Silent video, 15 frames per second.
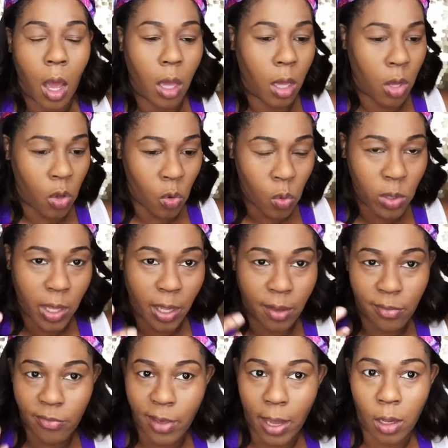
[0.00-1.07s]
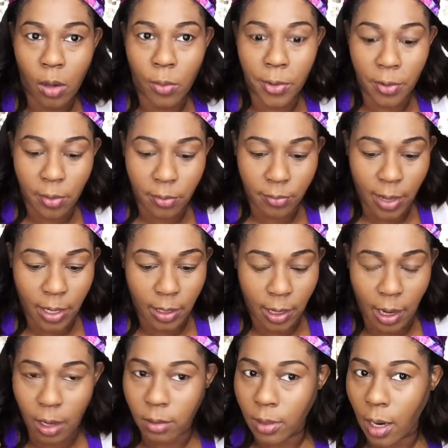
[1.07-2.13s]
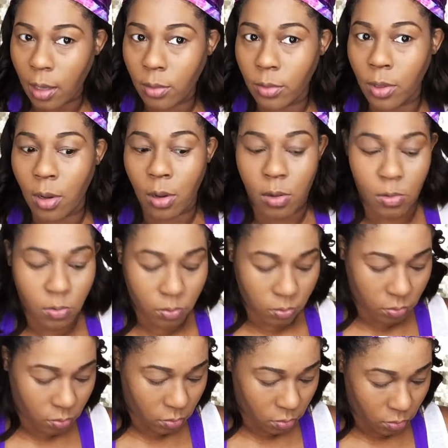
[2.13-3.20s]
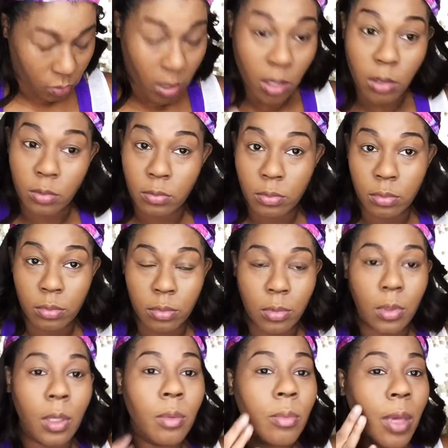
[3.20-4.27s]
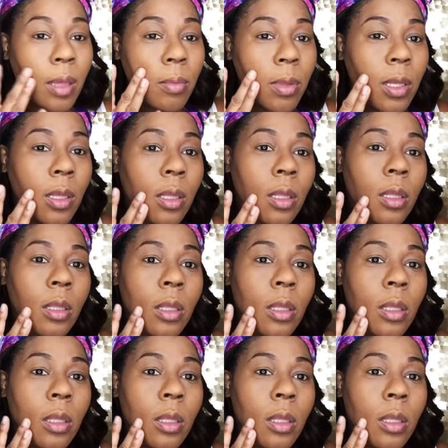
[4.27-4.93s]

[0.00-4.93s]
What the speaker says: cooling effect going on right now, and I don't know, well, it may be.